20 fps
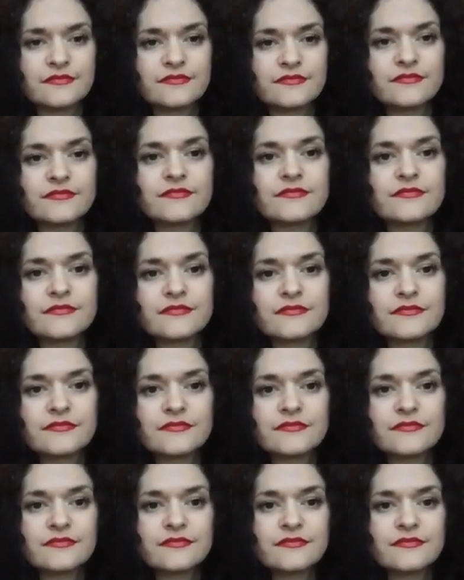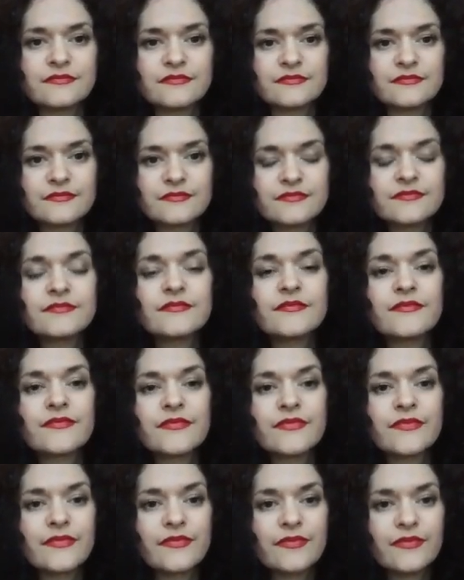
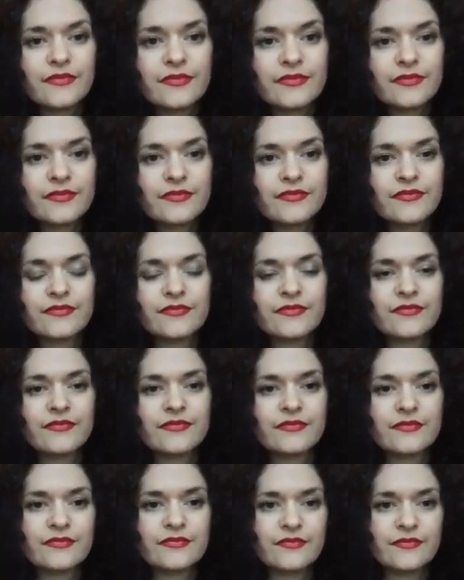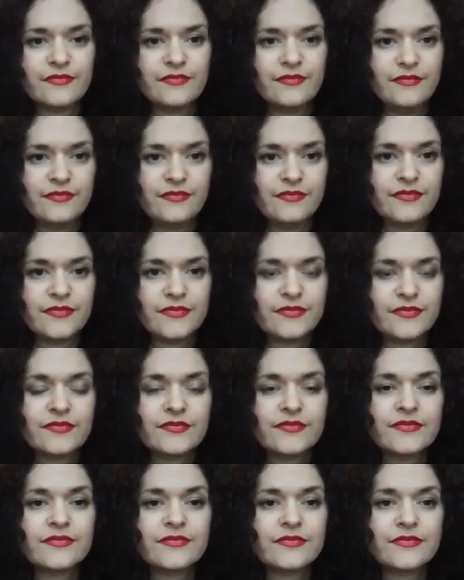
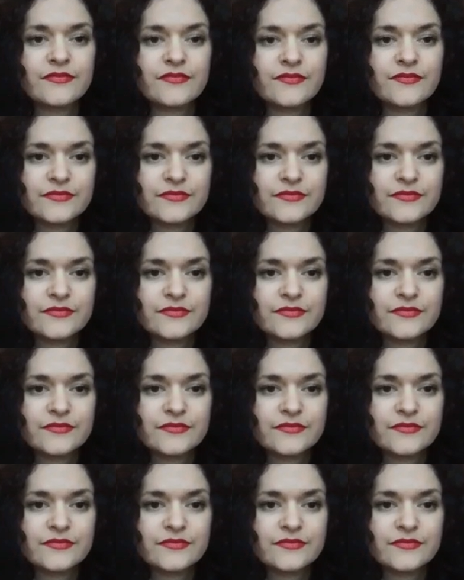(silent)